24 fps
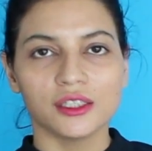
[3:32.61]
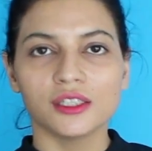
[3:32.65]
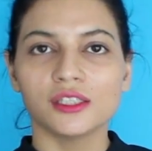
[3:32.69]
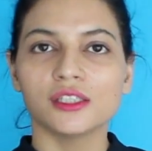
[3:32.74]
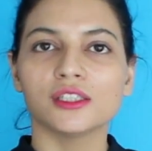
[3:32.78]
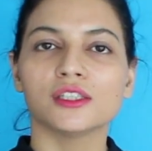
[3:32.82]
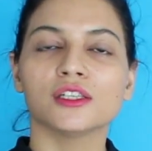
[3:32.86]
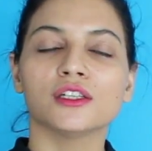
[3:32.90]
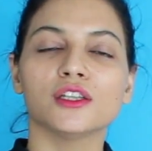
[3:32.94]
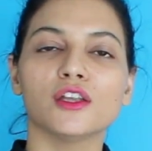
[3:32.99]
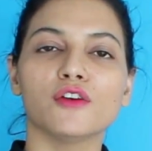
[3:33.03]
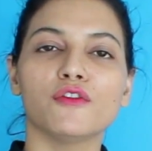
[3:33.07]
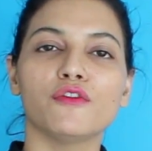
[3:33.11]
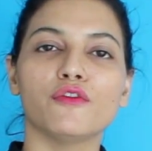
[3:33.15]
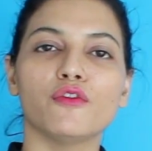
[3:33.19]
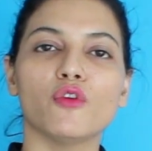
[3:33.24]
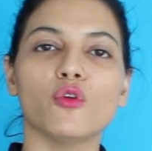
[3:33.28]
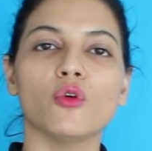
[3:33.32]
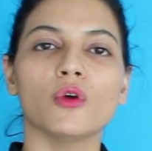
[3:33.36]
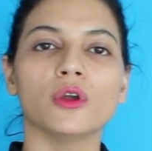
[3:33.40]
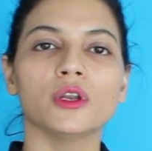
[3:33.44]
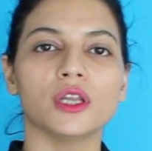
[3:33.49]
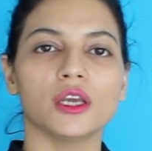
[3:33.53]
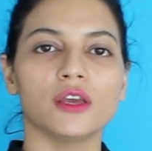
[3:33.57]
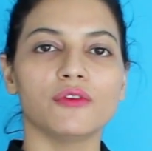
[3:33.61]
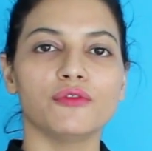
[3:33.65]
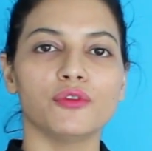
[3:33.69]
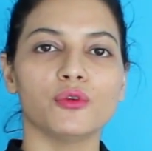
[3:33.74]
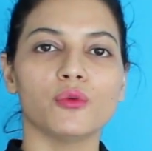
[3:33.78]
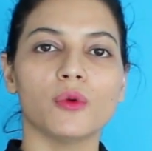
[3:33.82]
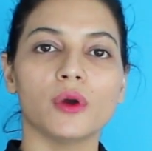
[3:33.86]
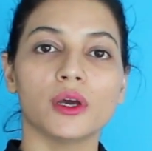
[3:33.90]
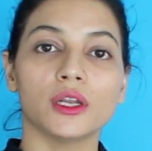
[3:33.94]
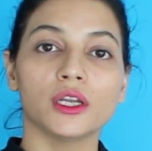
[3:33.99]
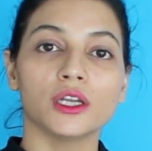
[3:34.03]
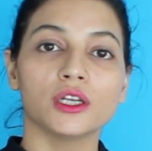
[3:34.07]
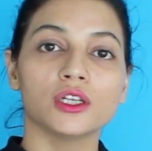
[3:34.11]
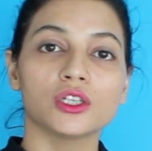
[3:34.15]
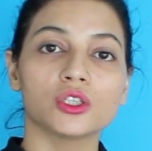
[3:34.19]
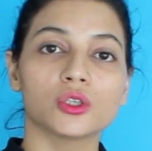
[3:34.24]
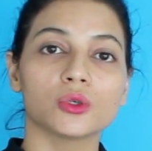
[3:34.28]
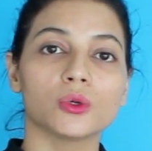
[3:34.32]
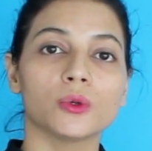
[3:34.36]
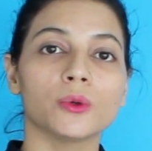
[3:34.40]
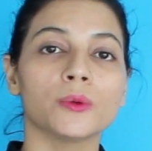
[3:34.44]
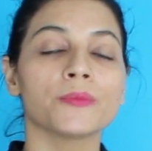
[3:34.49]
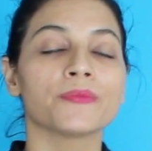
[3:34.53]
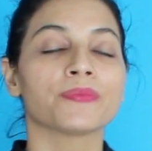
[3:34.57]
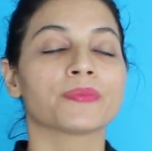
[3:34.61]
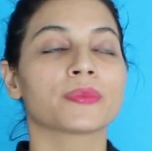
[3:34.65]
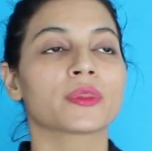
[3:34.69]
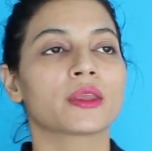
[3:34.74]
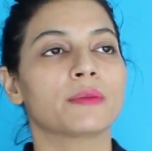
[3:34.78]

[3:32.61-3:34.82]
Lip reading: This is in the phone if you are into